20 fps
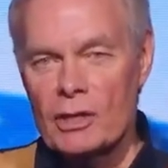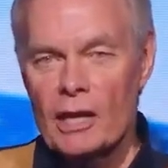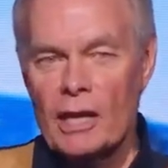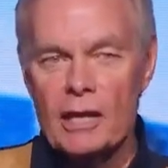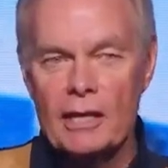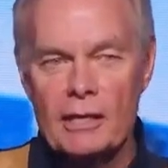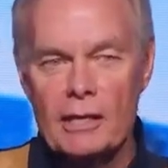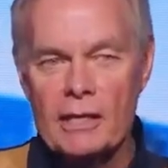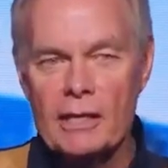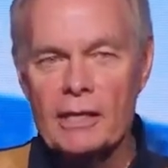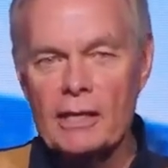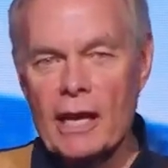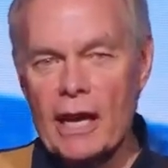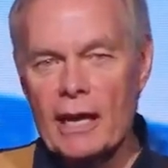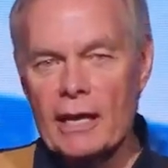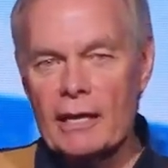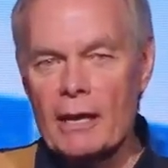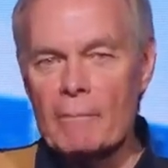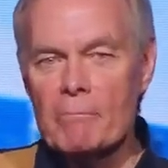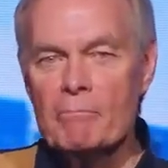And he
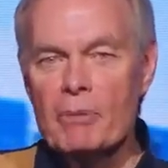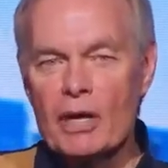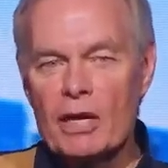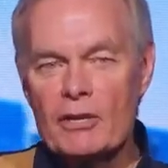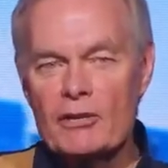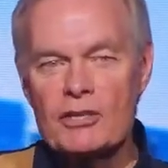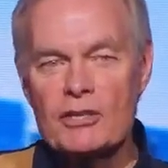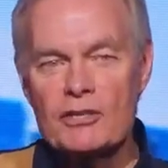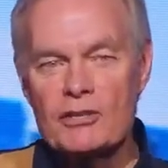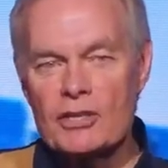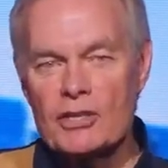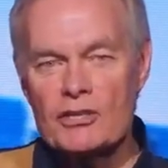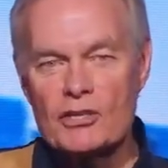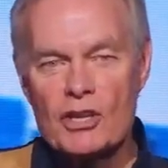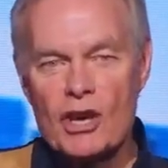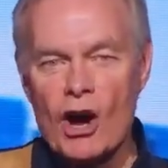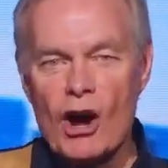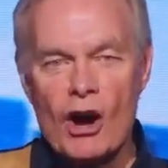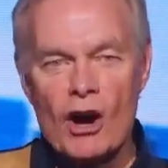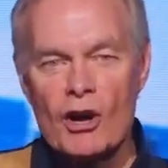had a bunch of
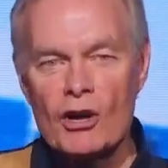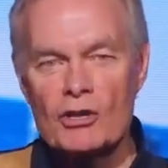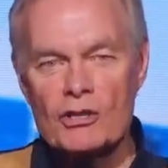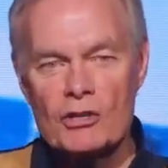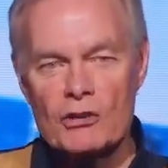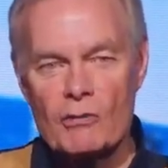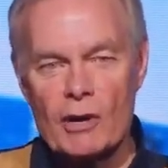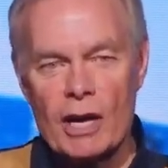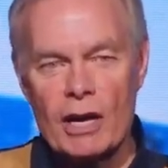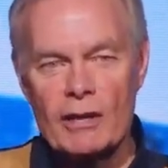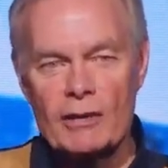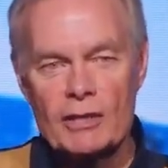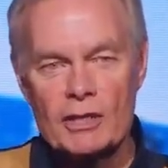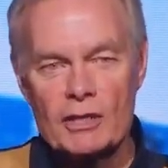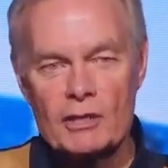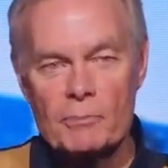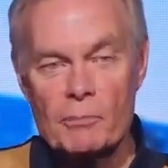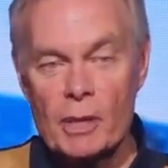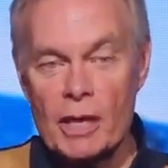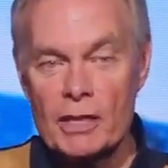just cars around
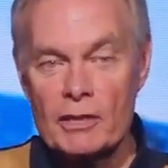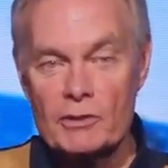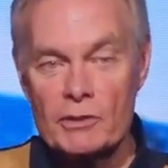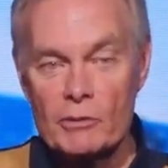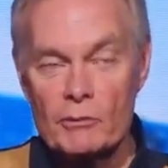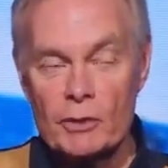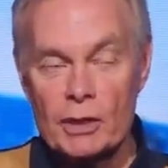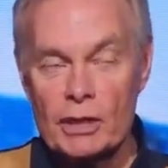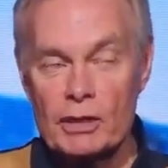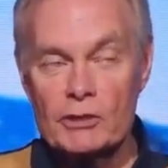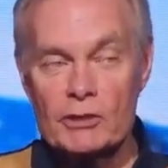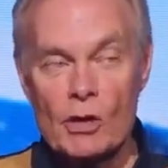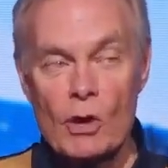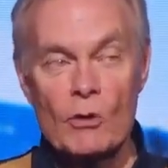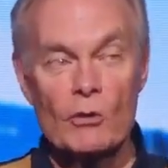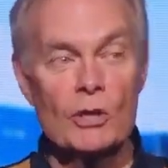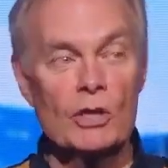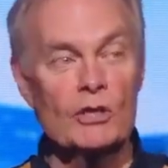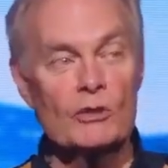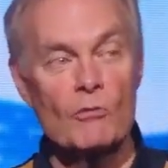his place. And when he
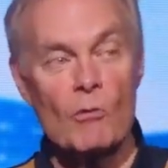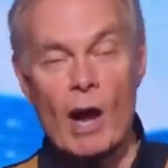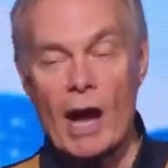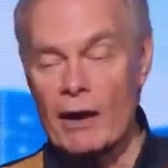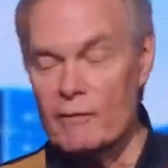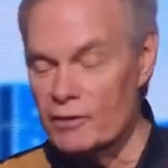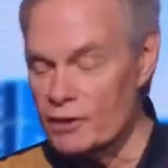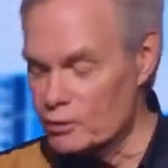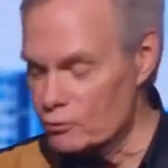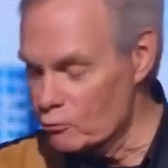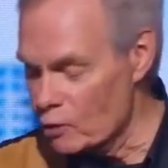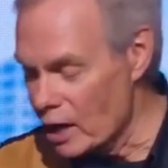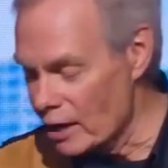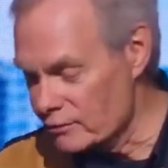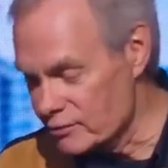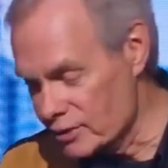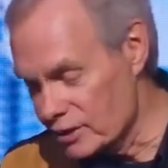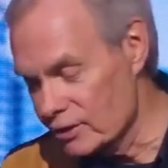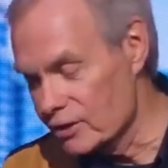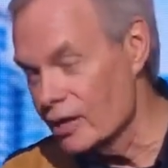told his wife, his
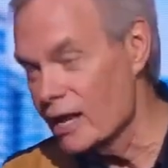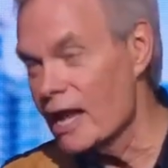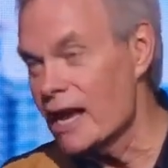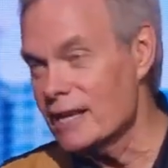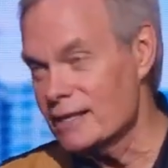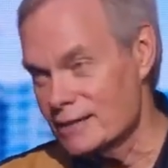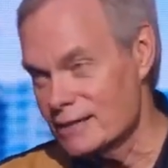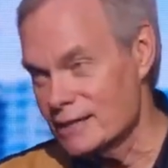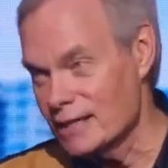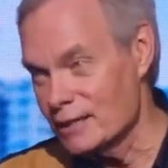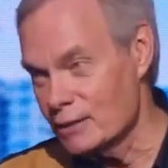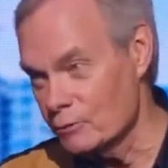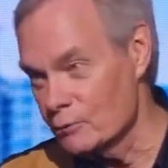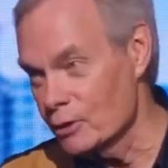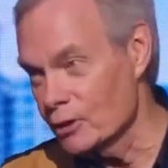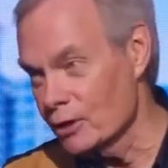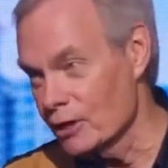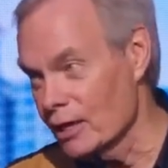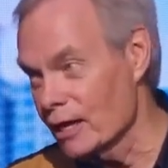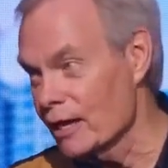wife said, The last thing
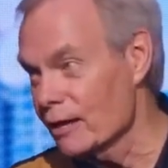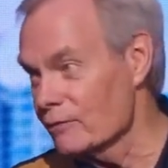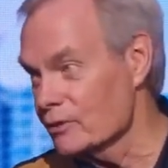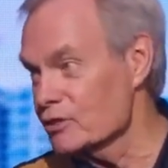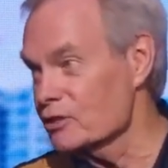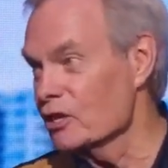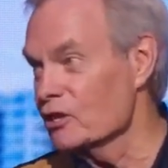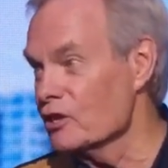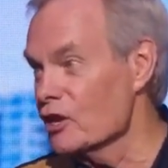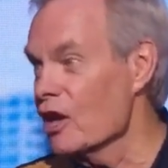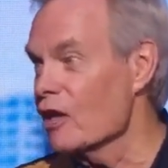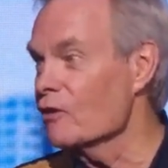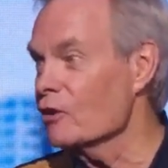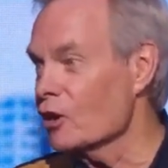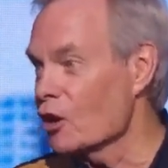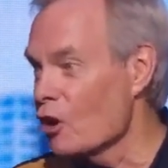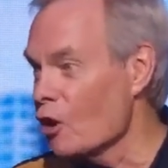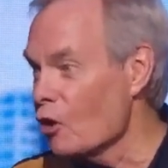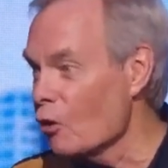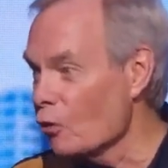we're going to have is
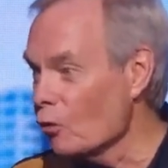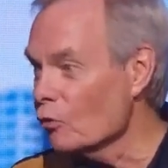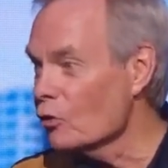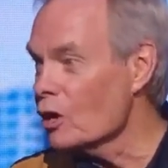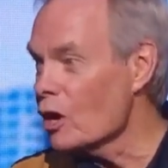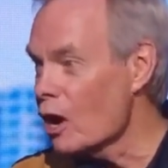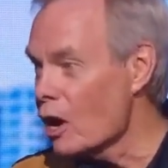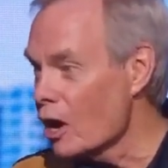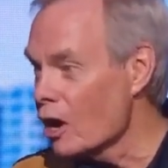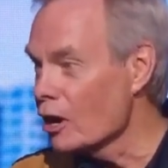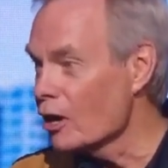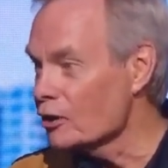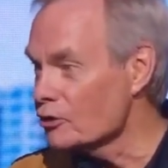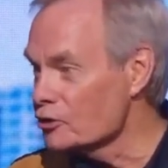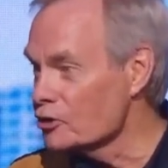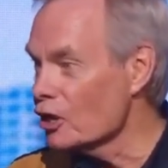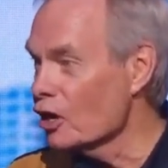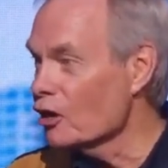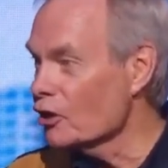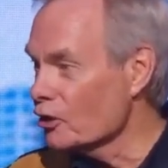another old
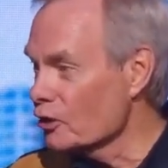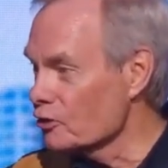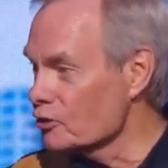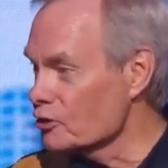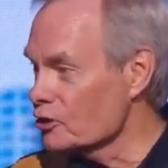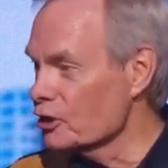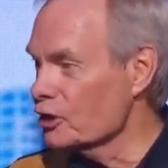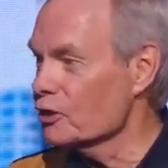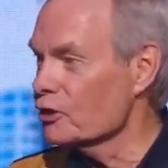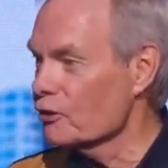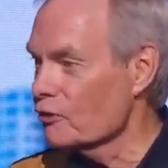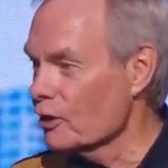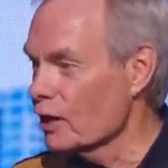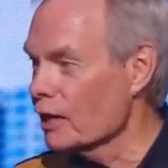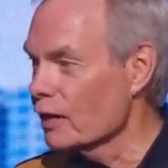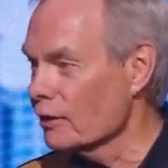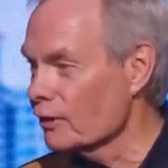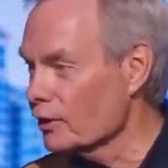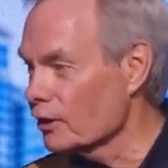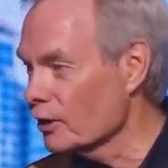car junker sitting
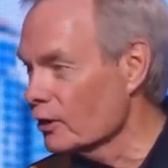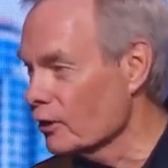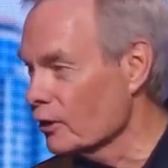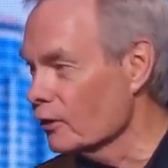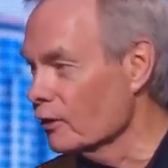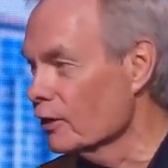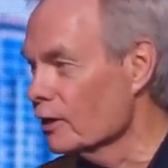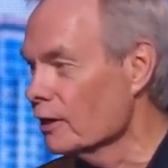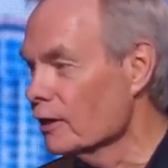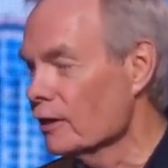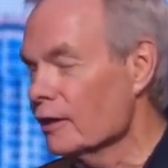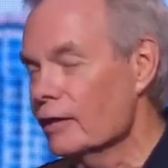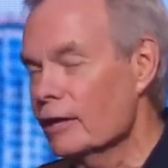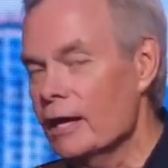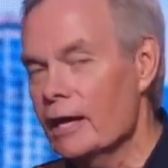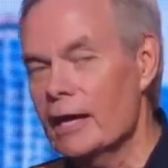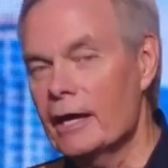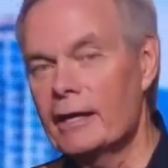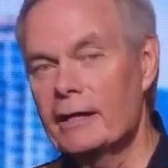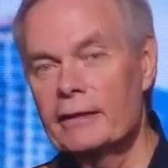around here.
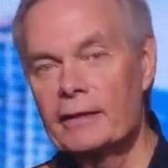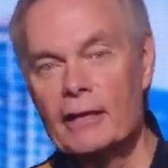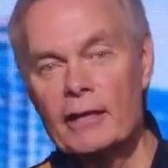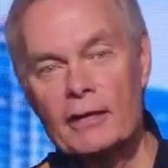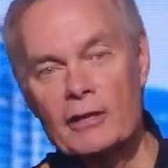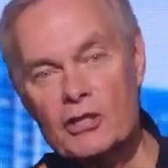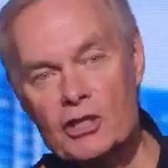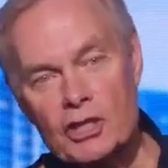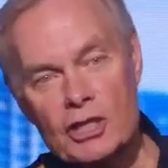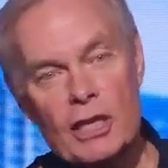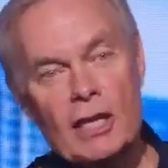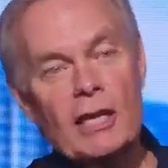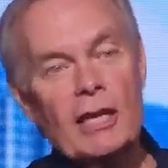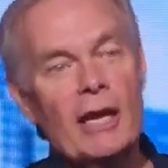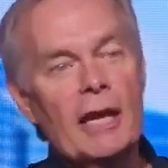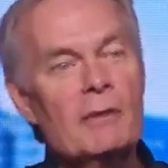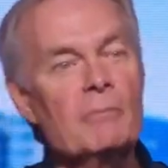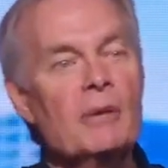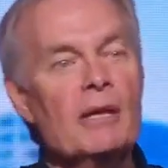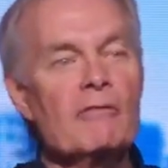And uh,
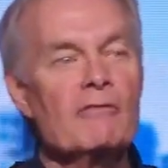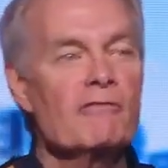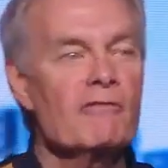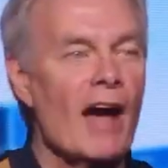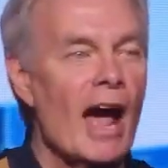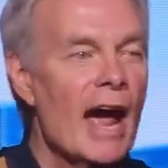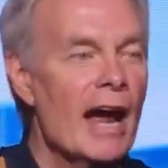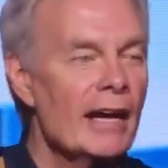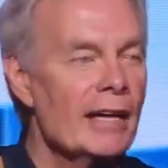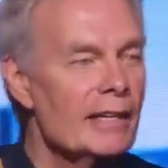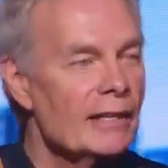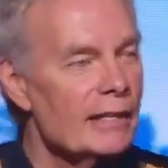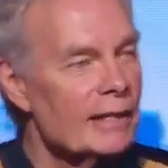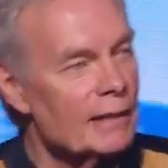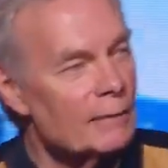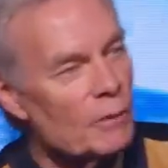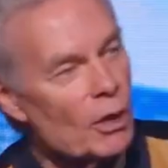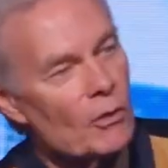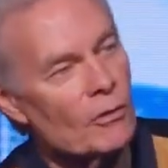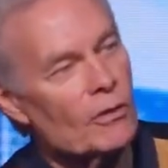she had been fighting
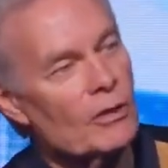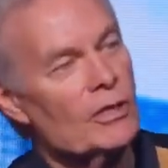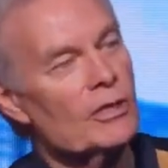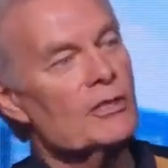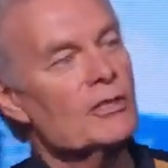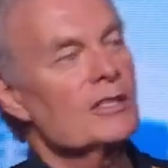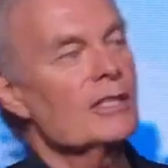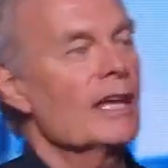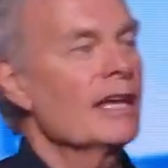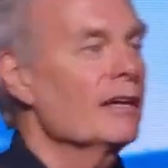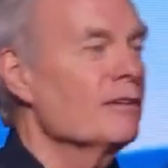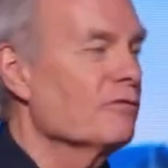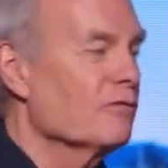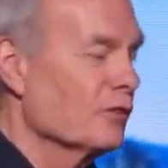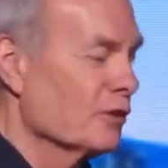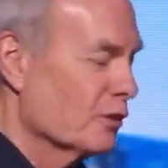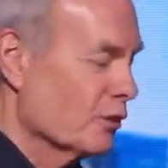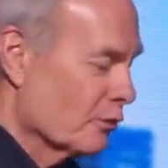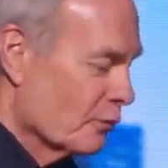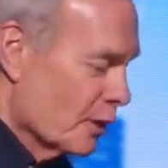him over this thing
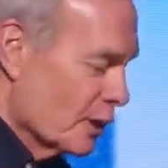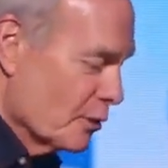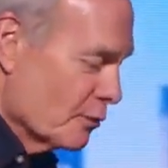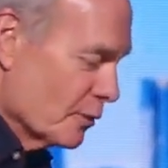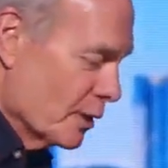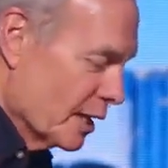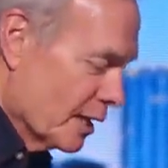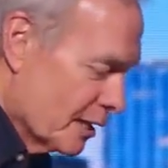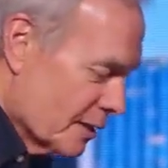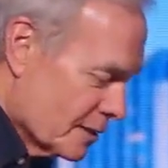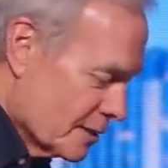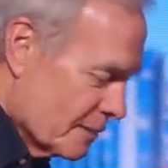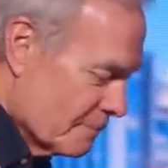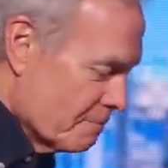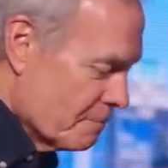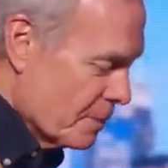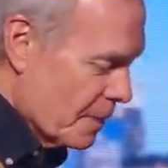for three weeks.